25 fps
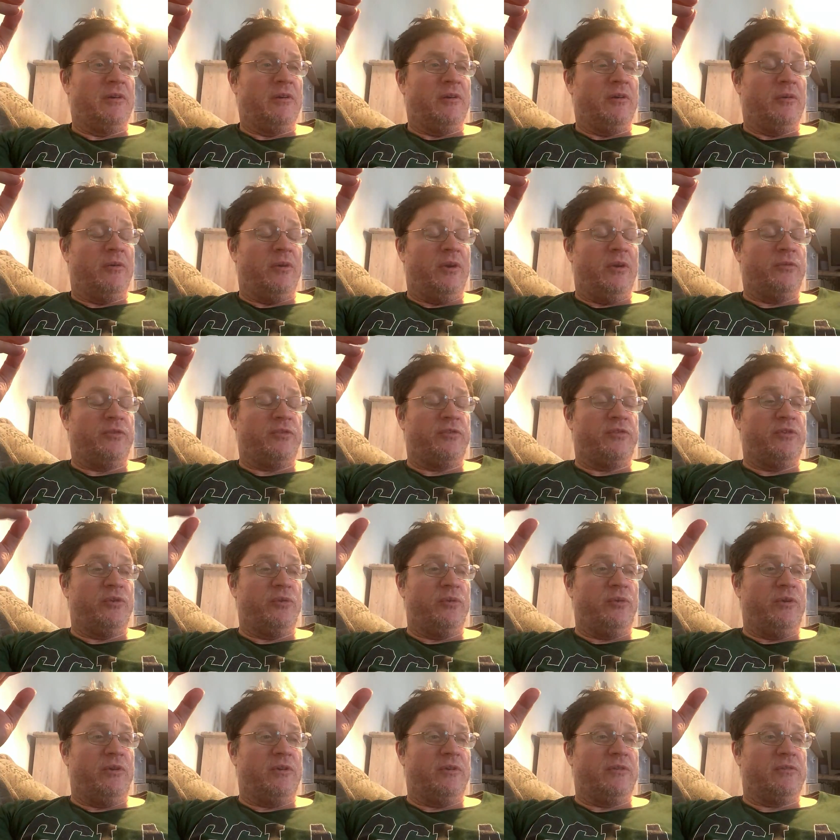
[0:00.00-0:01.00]
what I was
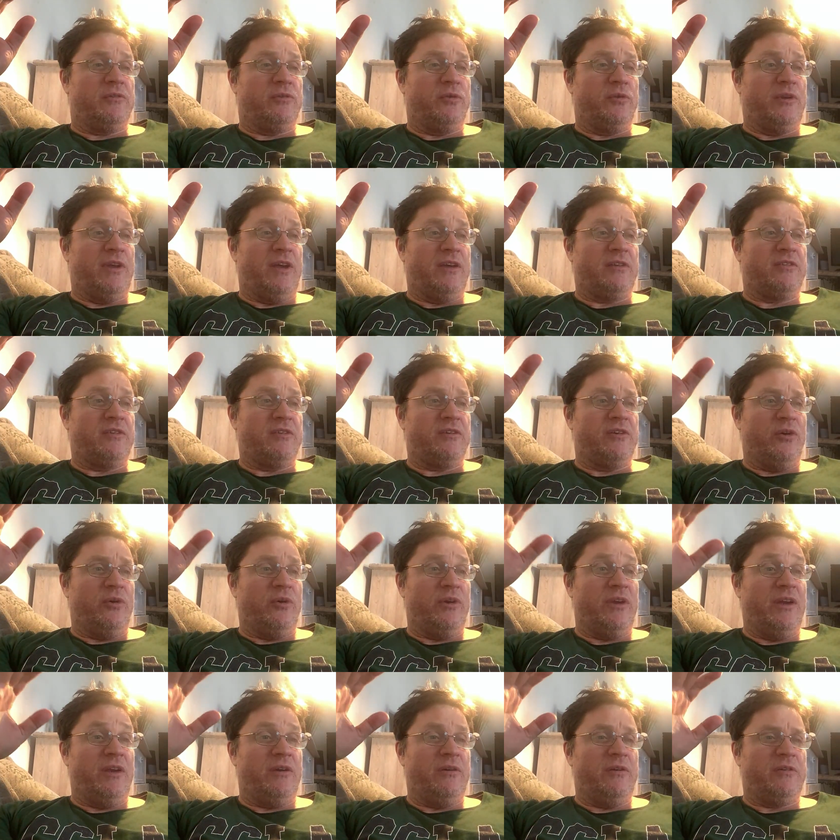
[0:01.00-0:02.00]
doing 2 days ago
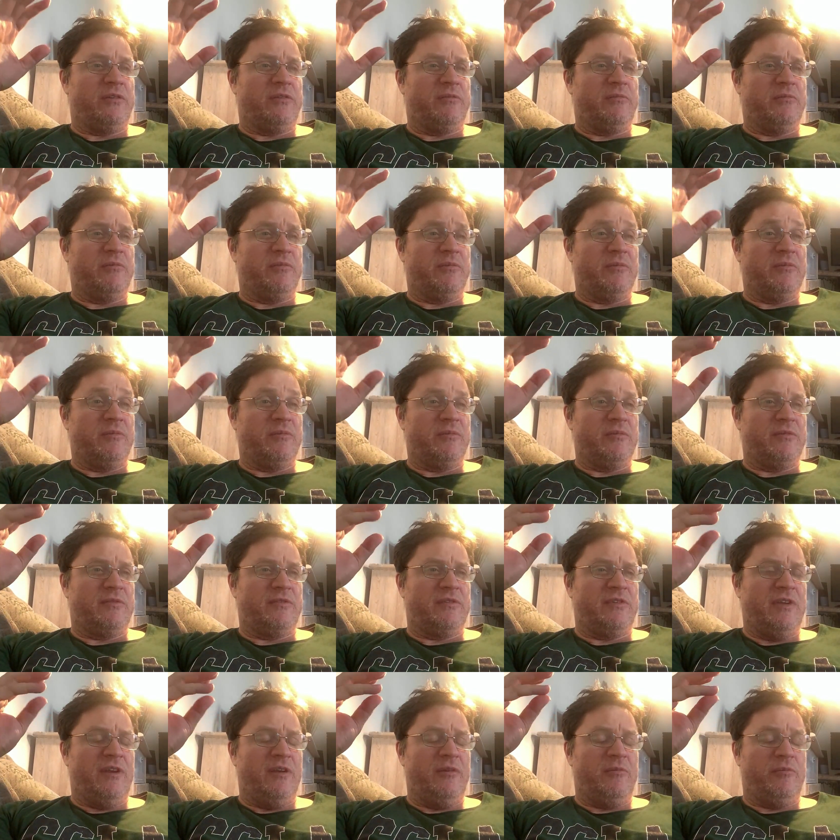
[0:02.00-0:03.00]
here, is
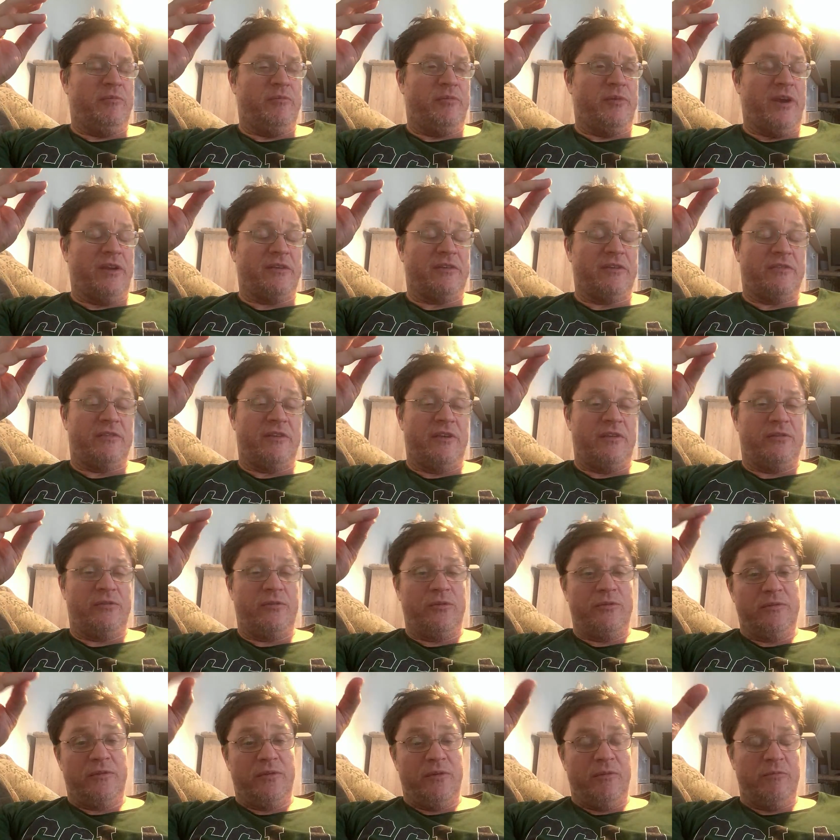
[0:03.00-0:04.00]
practicing
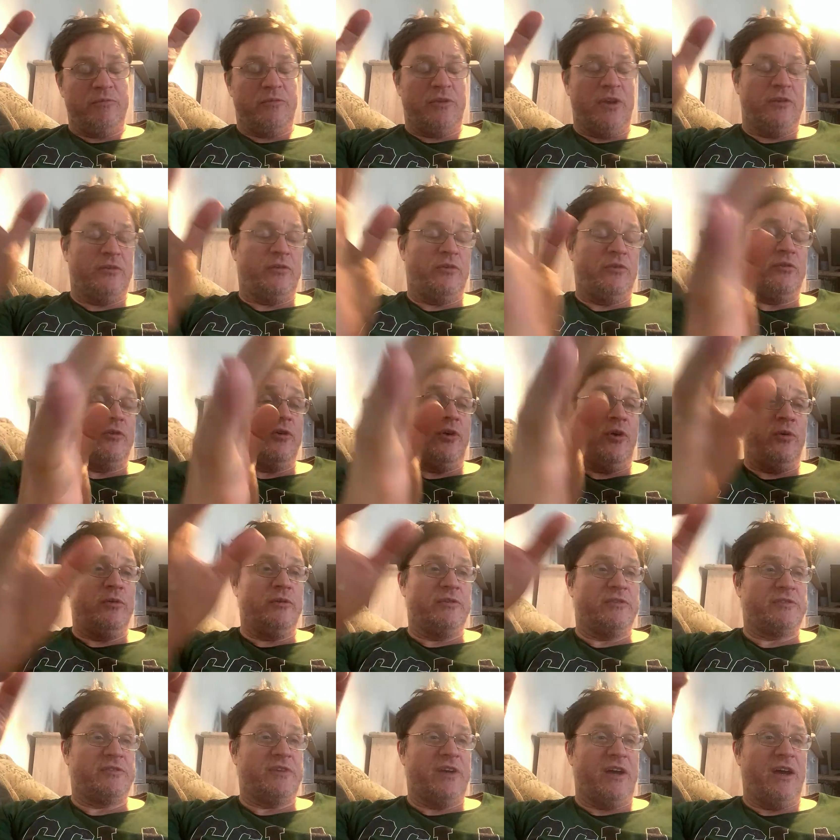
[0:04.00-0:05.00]
trying to roll
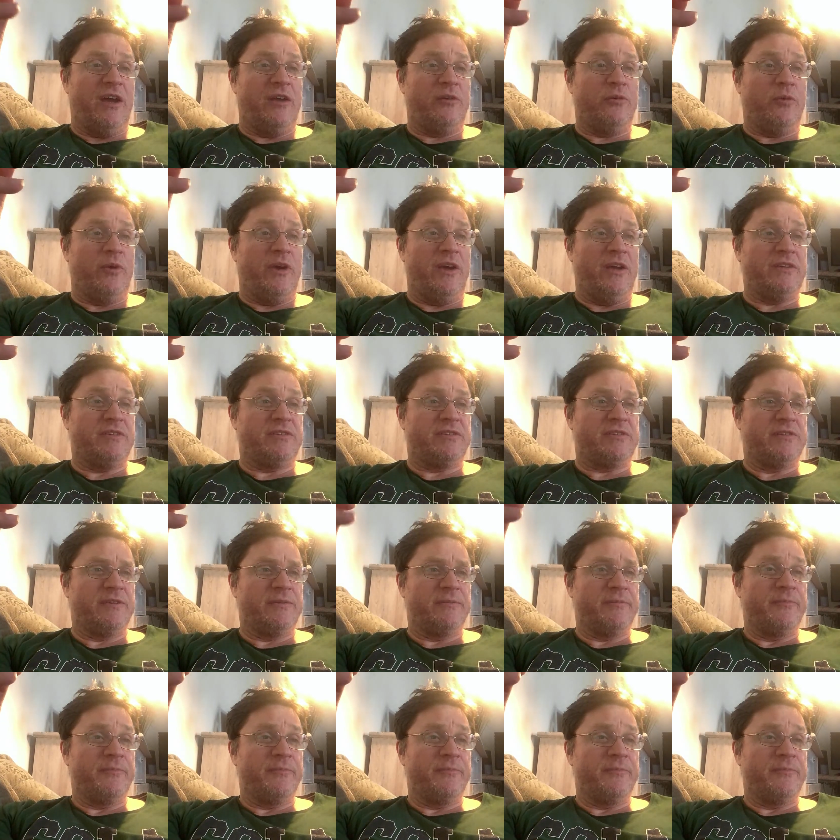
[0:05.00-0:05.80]
sideways.